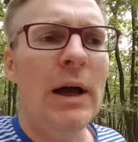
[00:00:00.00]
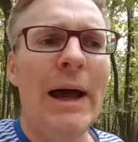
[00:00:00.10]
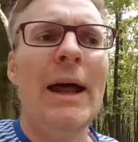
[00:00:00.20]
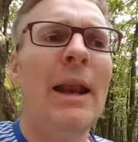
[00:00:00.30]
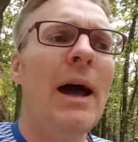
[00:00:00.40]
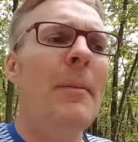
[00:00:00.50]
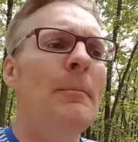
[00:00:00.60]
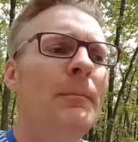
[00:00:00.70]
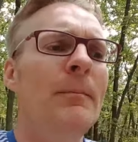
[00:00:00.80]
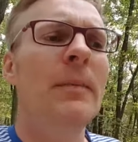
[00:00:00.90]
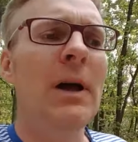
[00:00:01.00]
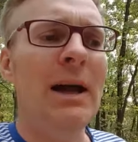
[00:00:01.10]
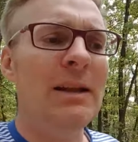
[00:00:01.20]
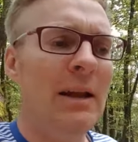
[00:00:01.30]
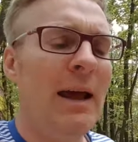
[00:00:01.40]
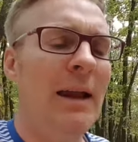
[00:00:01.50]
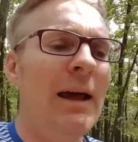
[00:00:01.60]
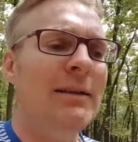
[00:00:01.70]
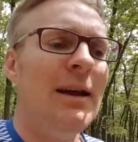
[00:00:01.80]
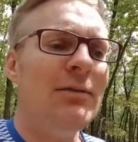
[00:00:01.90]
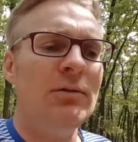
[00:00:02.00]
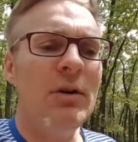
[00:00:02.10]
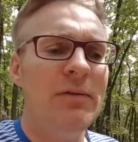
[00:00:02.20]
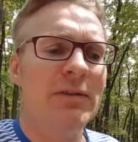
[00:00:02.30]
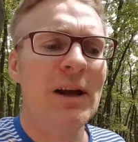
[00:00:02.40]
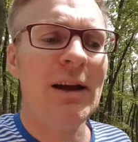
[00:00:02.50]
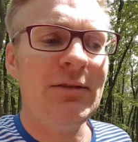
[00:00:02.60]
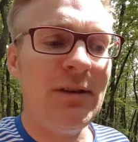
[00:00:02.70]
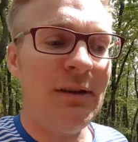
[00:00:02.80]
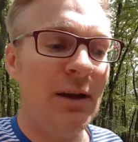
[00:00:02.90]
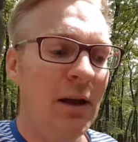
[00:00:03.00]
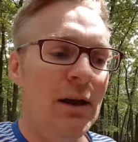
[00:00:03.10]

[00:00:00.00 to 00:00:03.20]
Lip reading: And that service guy said